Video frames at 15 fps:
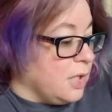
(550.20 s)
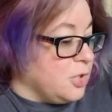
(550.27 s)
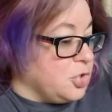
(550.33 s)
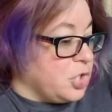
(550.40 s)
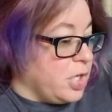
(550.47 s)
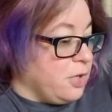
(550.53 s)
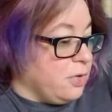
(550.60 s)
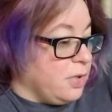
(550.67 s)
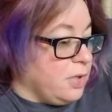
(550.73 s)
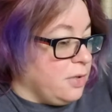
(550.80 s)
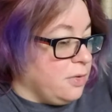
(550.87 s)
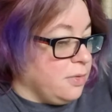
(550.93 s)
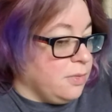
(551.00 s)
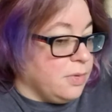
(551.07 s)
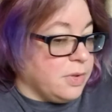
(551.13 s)

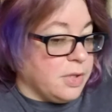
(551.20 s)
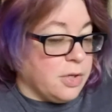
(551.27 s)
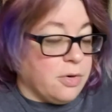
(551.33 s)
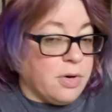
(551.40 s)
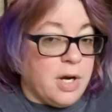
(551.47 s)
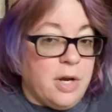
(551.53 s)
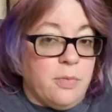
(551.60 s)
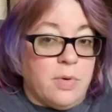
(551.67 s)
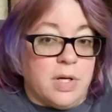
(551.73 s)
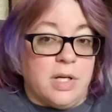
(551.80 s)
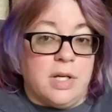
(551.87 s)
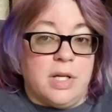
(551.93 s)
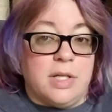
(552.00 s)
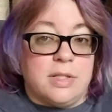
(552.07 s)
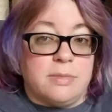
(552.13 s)
general, the gray
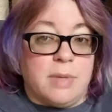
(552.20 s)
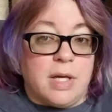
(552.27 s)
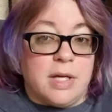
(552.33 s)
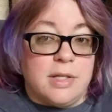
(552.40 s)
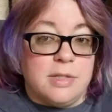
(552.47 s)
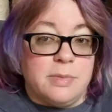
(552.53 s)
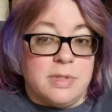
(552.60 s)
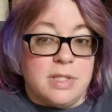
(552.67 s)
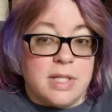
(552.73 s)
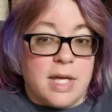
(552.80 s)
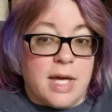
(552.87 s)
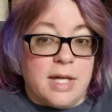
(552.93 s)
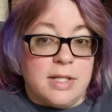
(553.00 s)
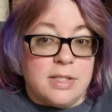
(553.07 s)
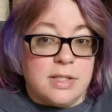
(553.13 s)
one is my husband's
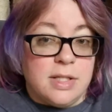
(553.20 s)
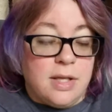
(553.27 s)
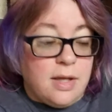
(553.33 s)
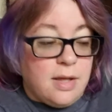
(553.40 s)
cat.